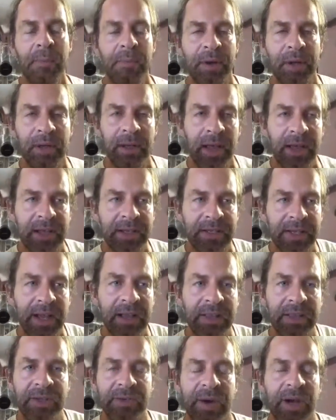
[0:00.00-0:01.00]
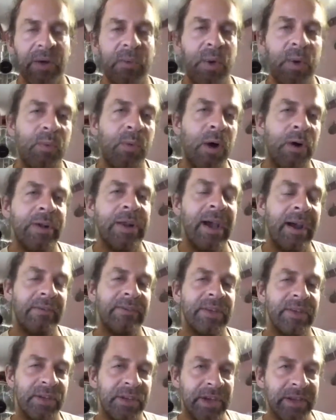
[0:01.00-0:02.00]
but later down the track we won't
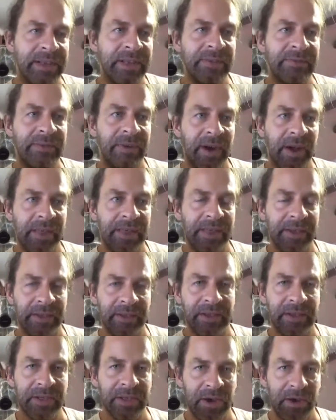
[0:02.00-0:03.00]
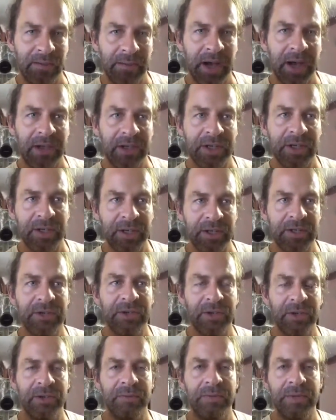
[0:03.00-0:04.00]
have to justify things so much in
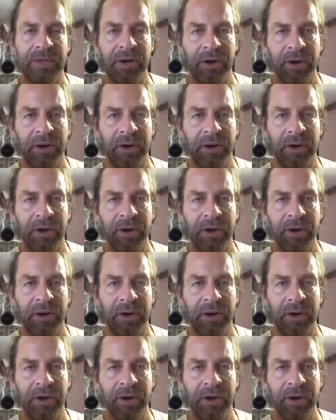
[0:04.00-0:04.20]
terms